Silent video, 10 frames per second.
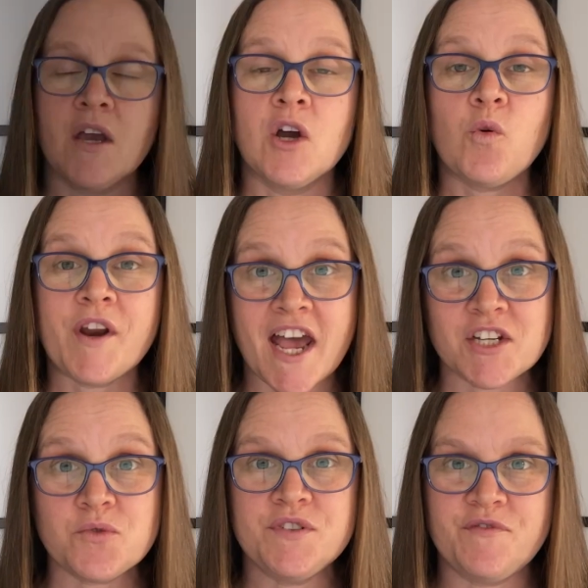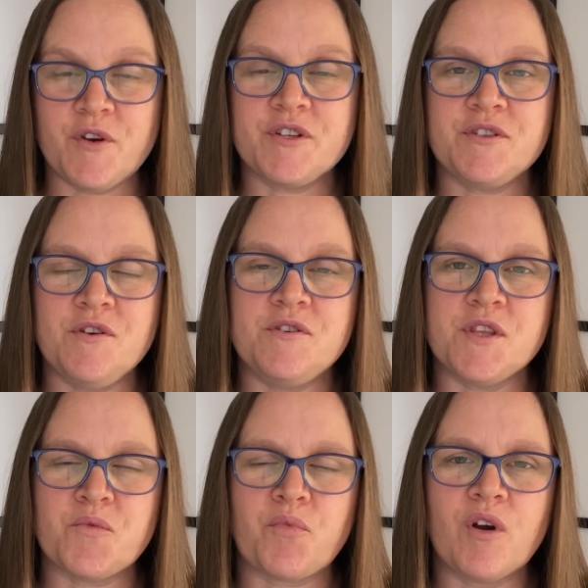When Ash was first using
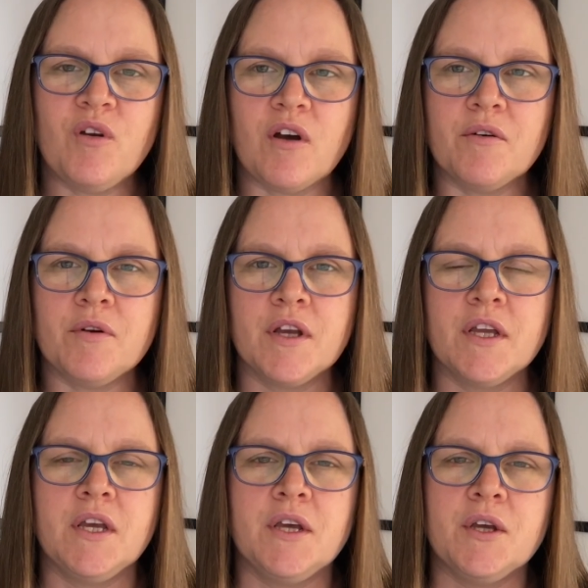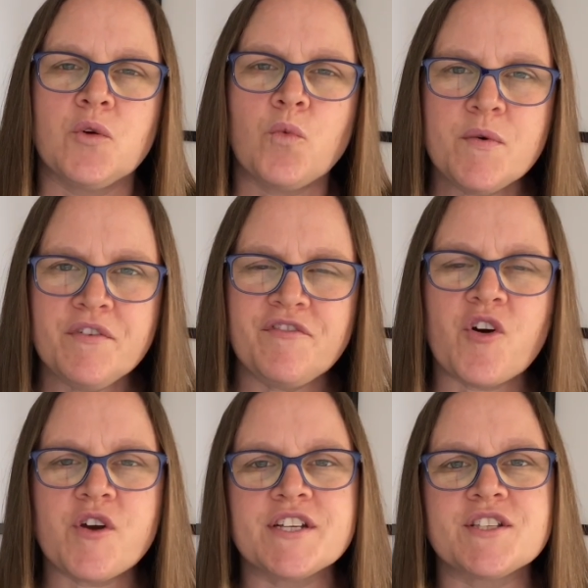the Prolo, we would
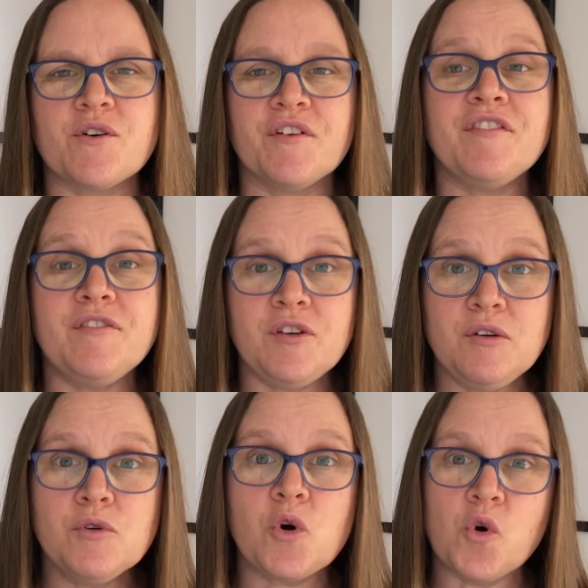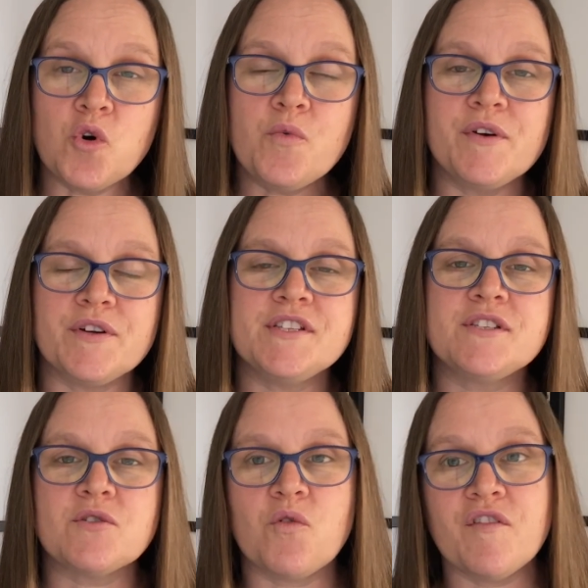focus on a few core
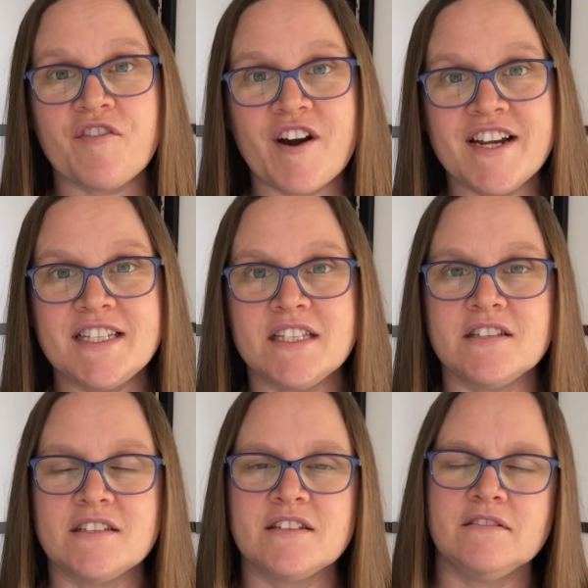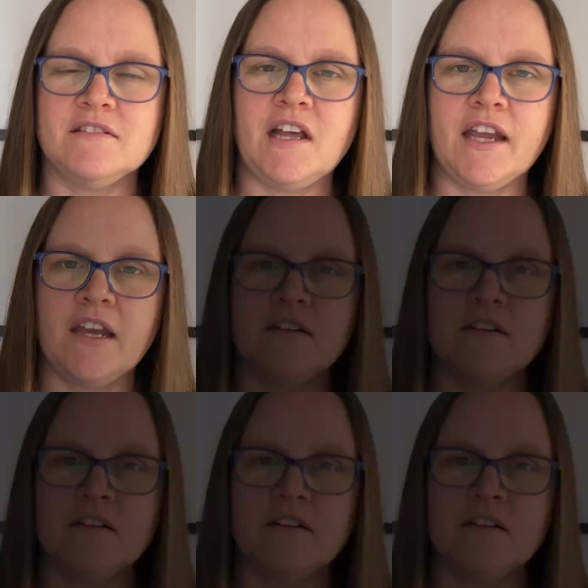words or phrases like